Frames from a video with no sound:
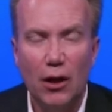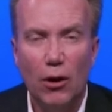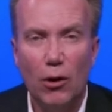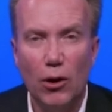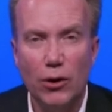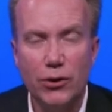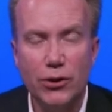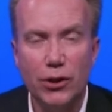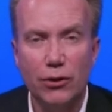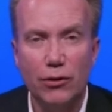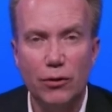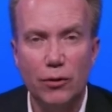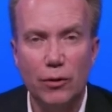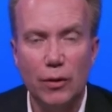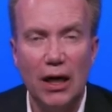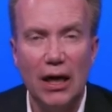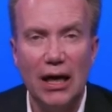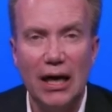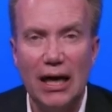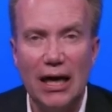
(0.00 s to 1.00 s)

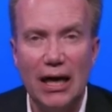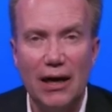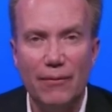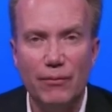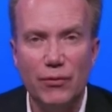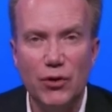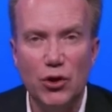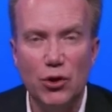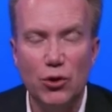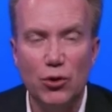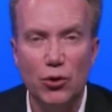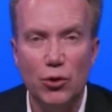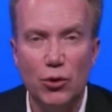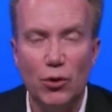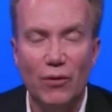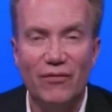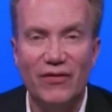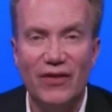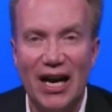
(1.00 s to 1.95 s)
also uh, new